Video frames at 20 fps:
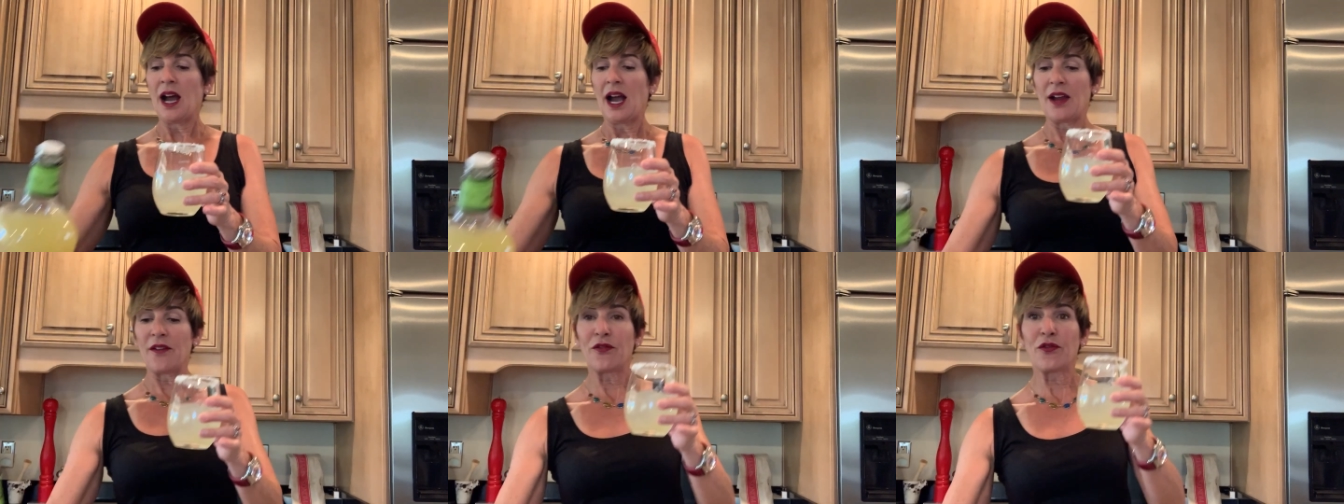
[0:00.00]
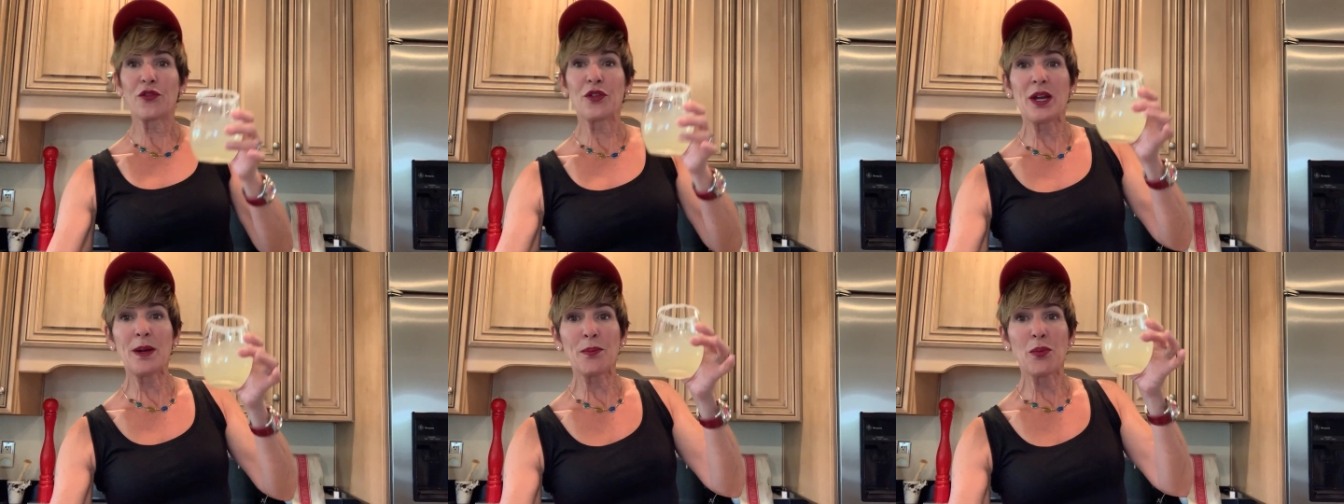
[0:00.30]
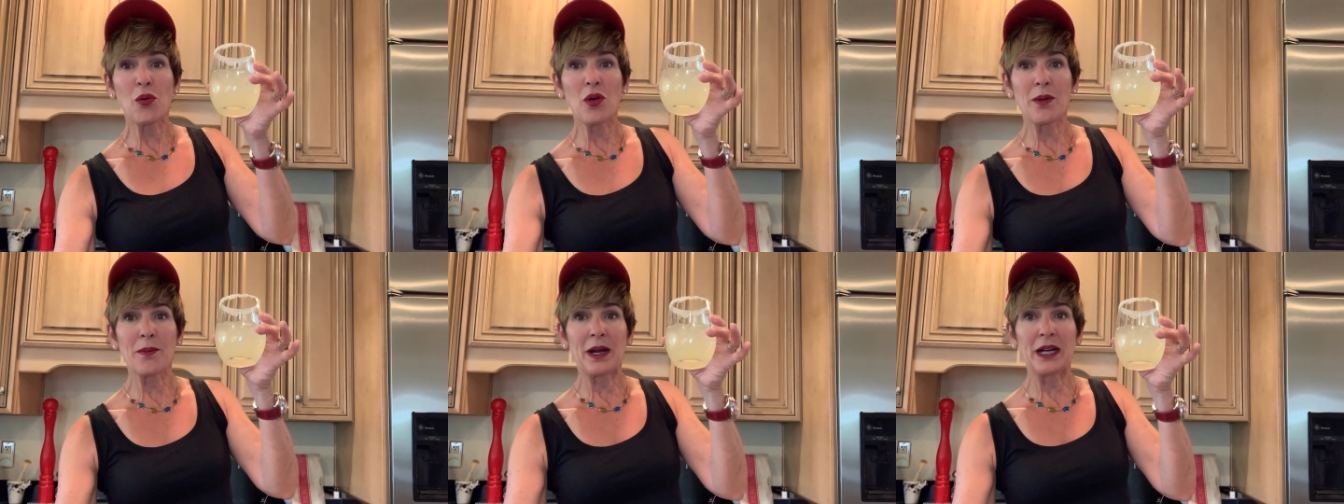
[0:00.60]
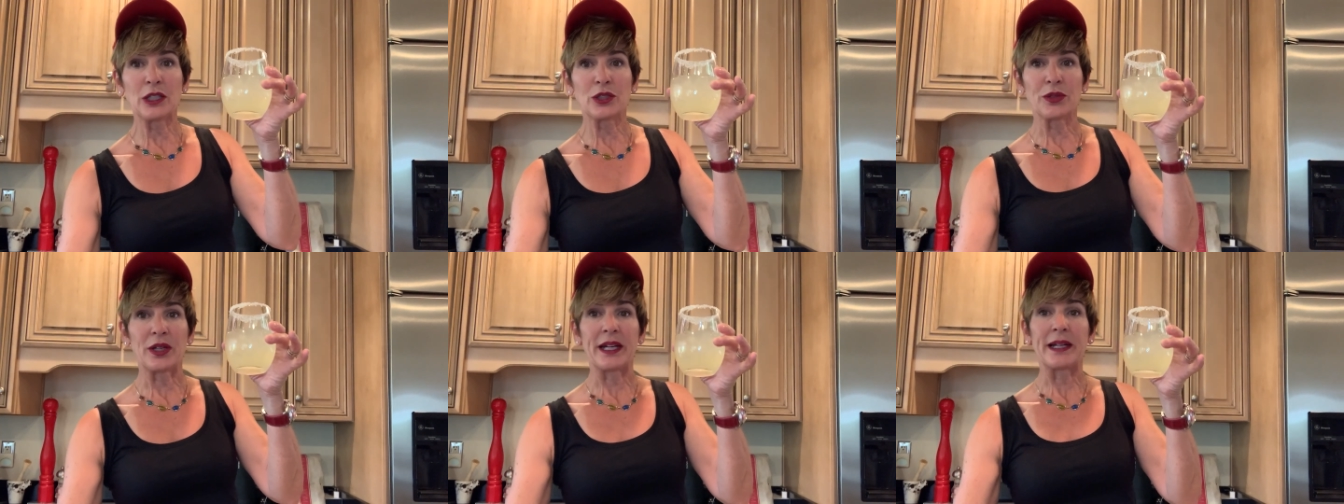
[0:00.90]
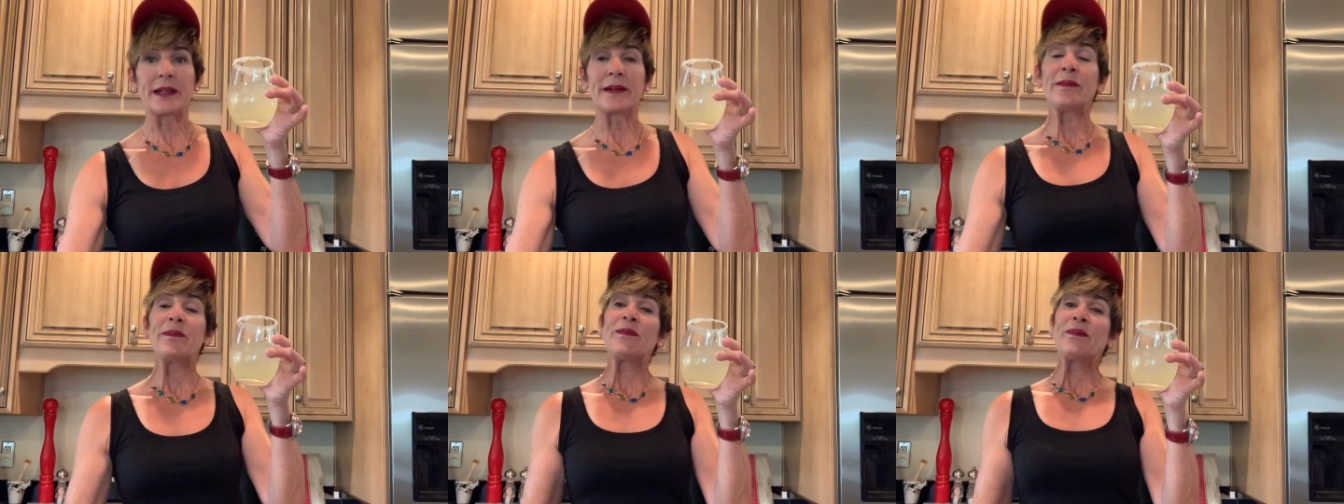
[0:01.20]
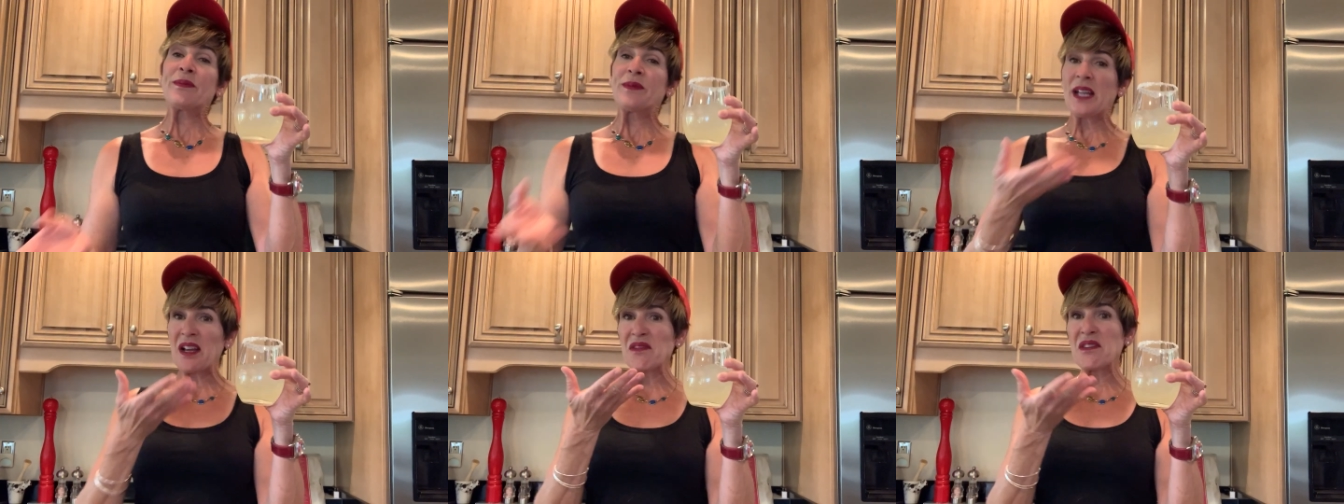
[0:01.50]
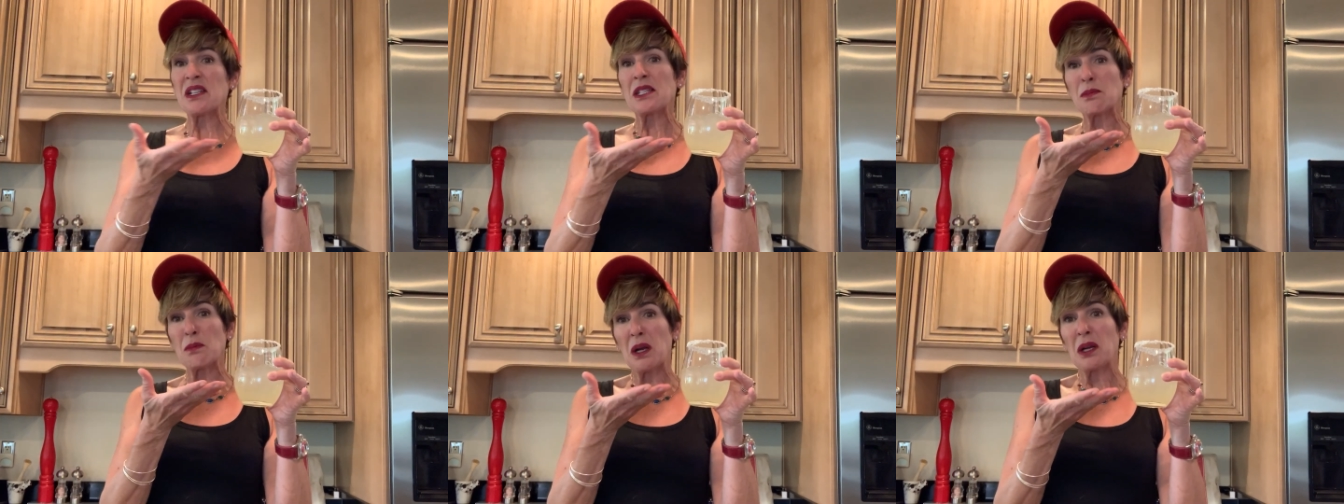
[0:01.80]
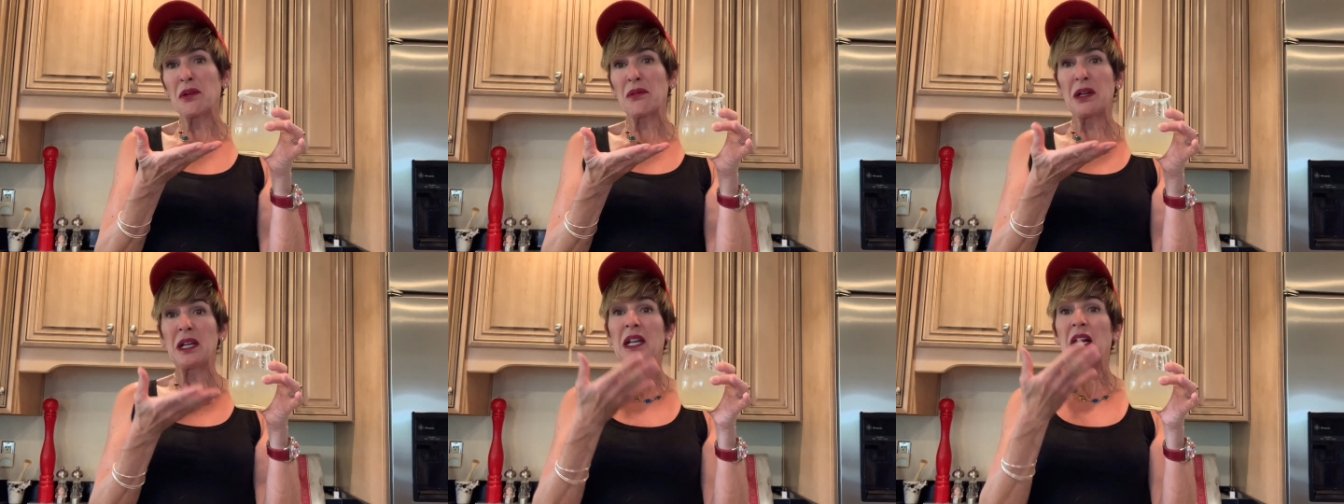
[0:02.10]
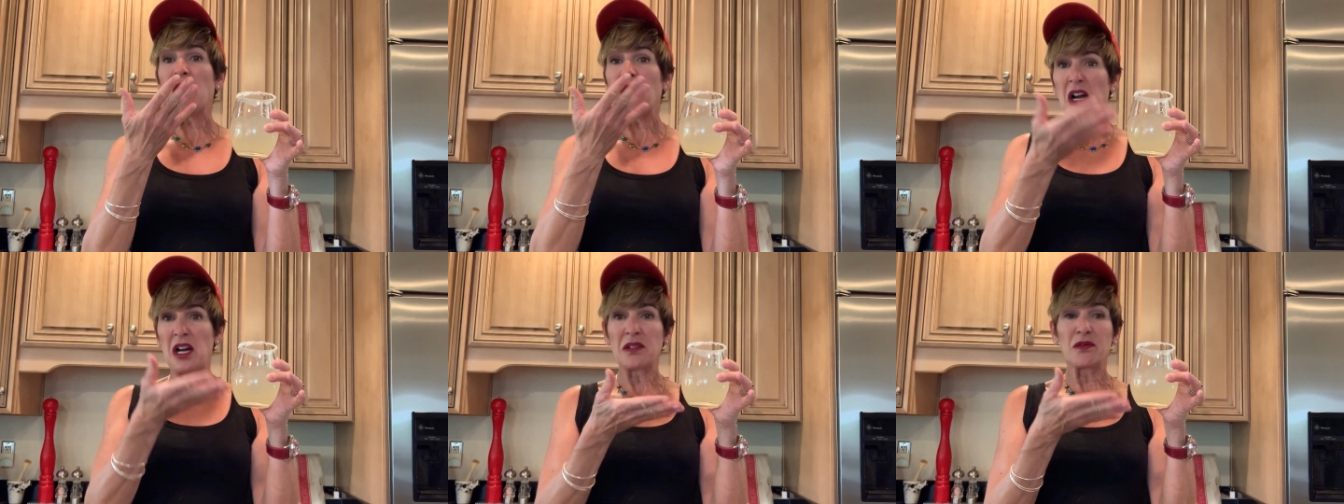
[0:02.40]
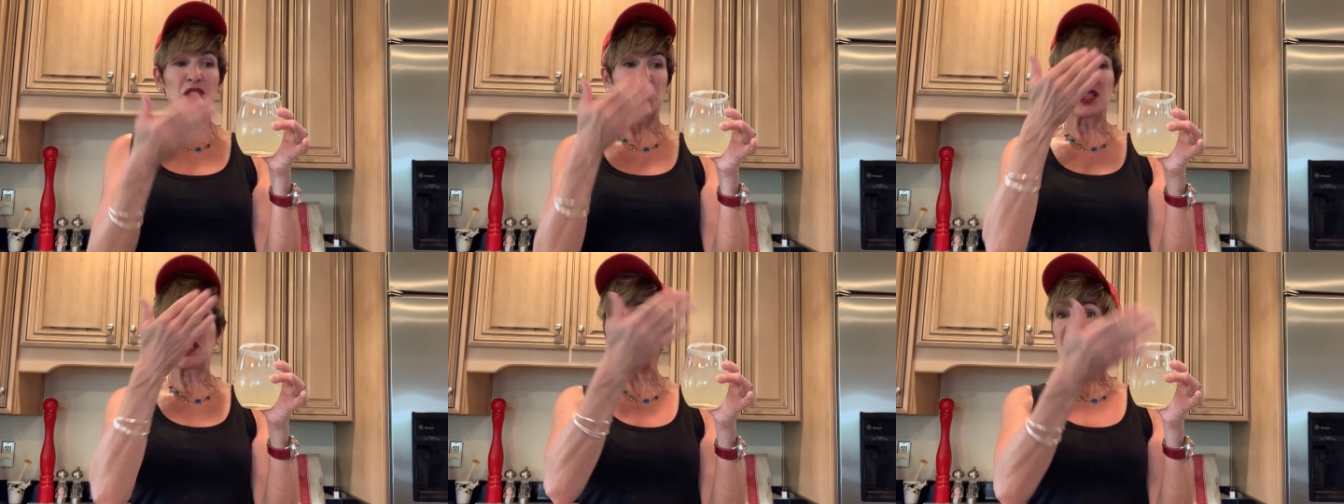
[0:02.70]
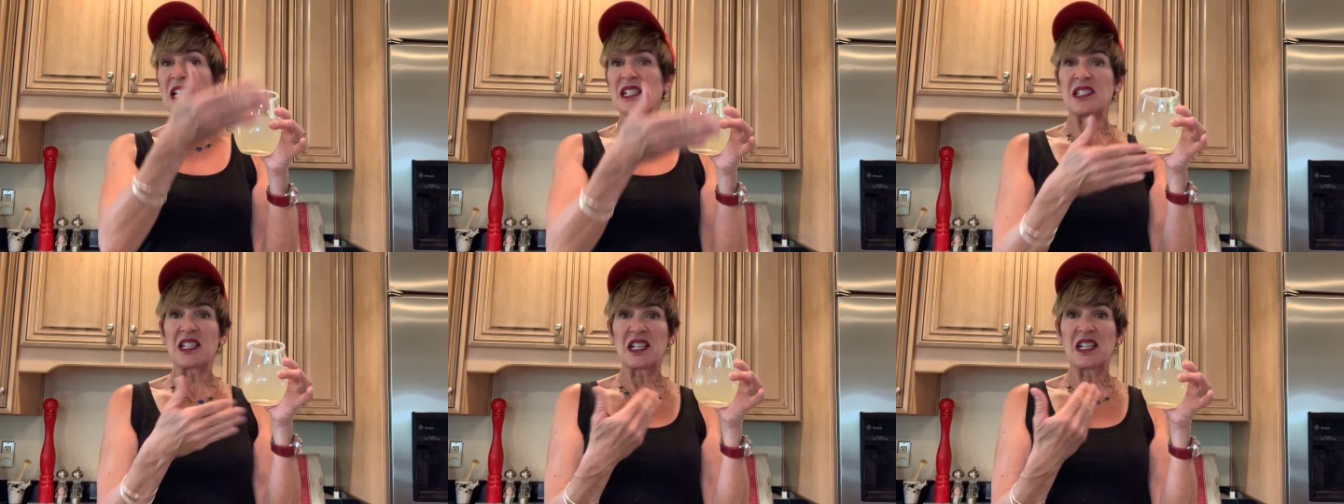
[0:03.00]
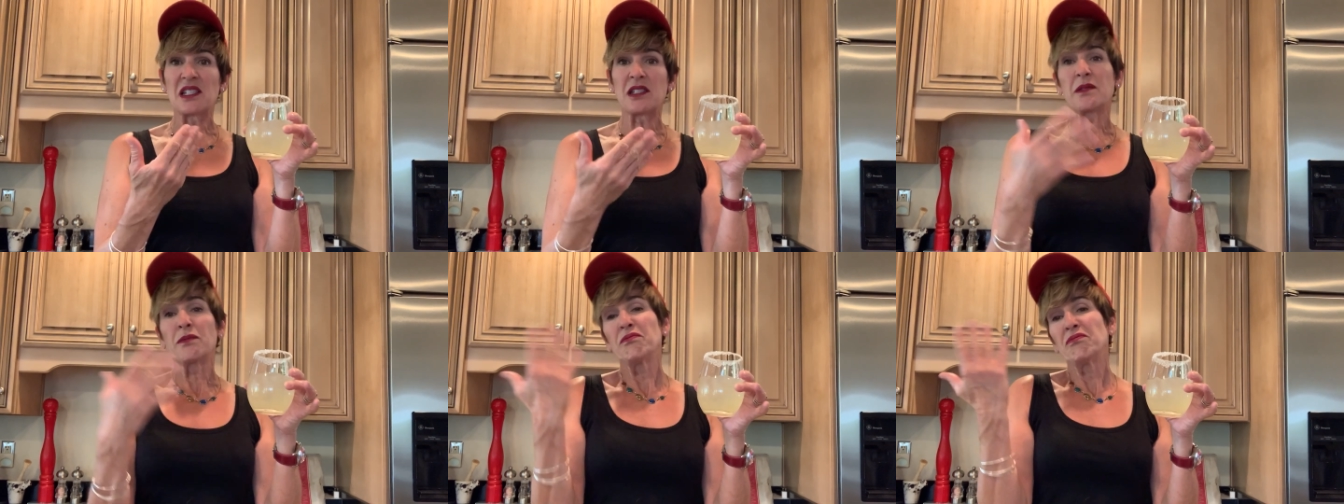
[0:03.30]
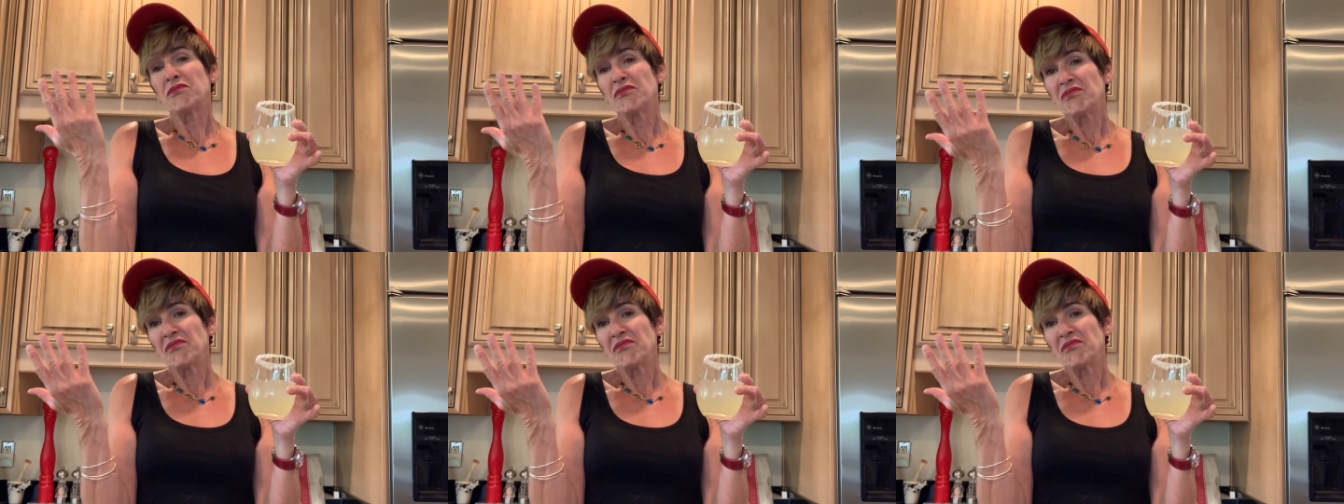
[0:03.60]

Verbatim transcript: I free pour my drink. Now this margarita, uh, just as is,